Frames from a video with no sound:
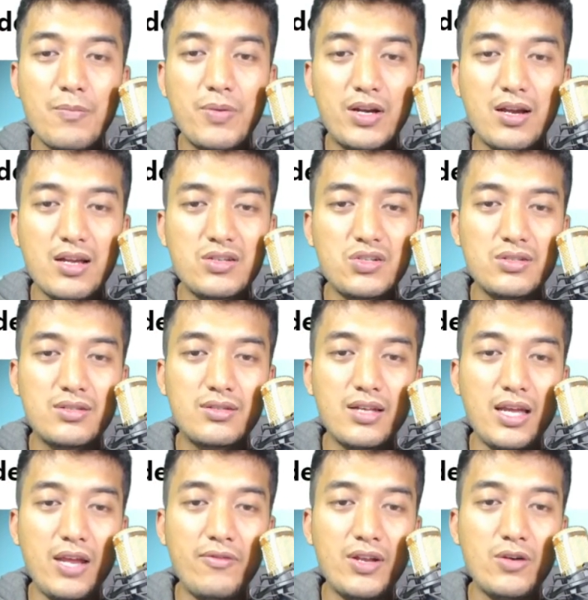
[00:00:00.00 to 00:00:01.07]
Precautions:
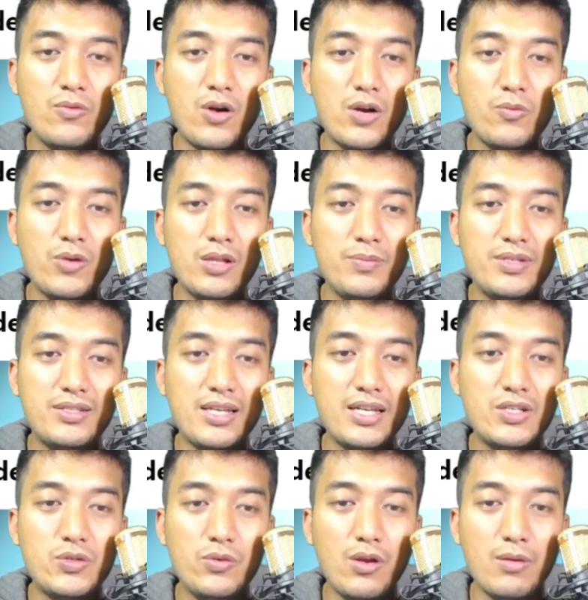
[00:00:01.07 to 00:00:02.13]
the event reward will be
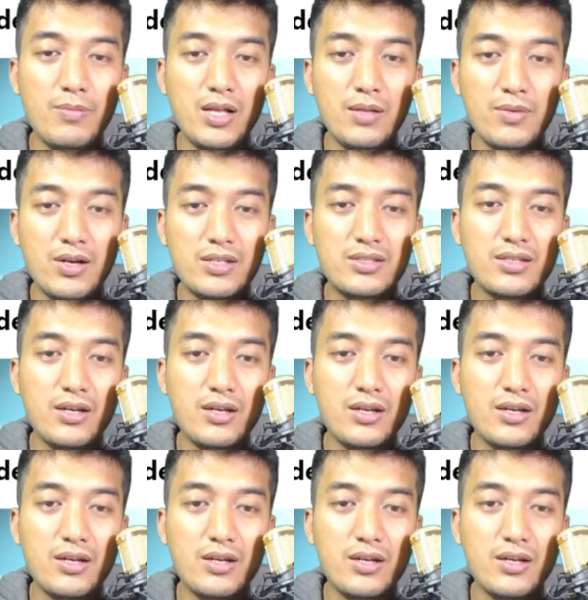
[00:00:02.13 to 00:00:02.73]
sent to your mailbox.